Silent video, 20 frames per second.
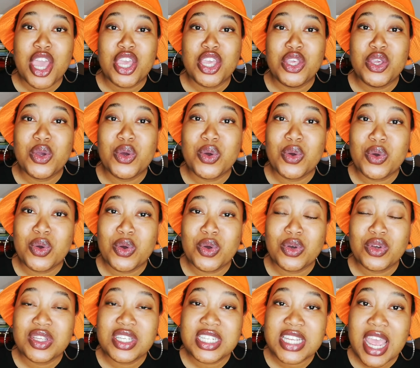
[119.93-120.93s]

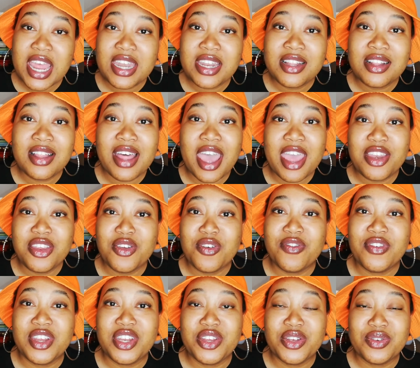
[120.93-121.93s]
your channel and your
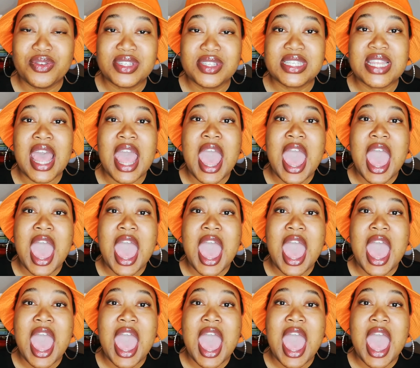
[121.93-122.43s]
videos